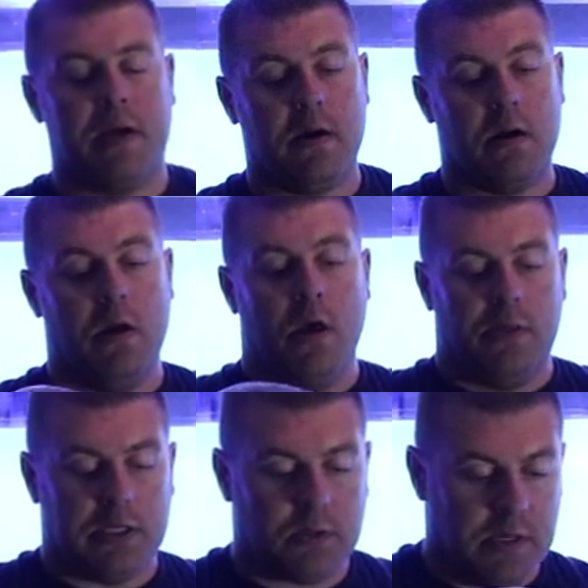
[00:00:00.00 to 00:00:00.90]
here
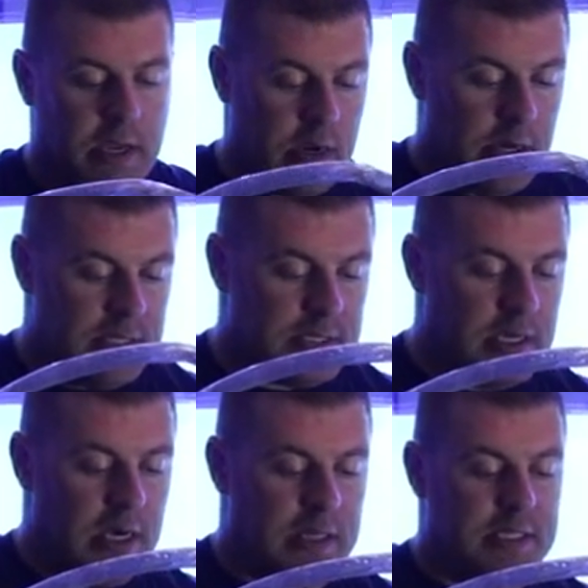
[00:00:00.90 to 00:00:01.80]
this one here is
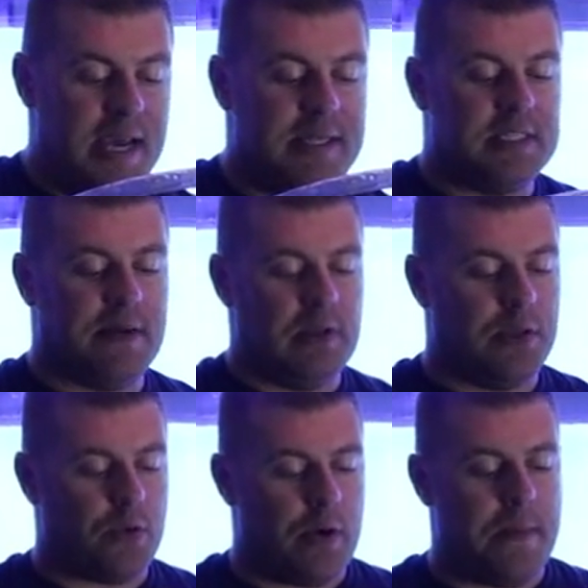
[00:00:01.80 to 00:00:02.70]
the the
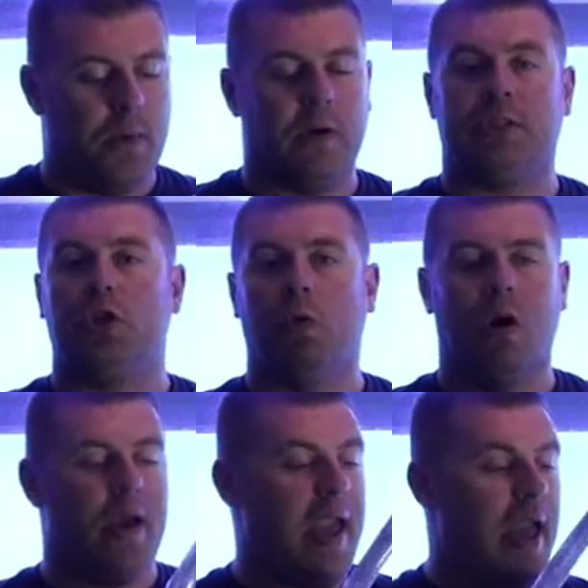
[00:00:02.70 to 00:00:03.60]

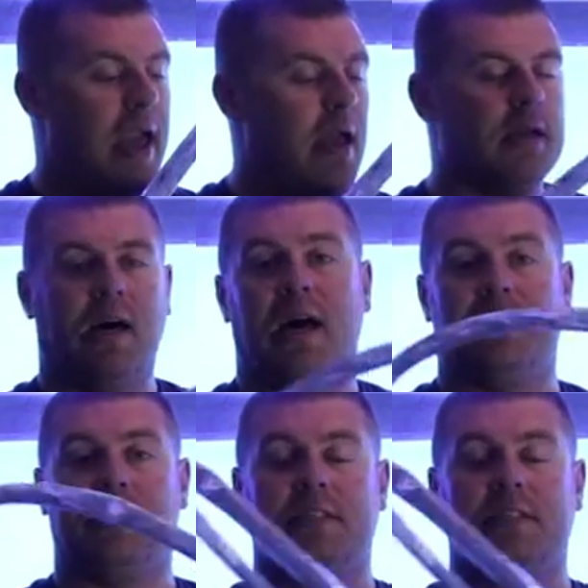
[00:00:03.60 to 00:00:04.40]
1073.20A uh,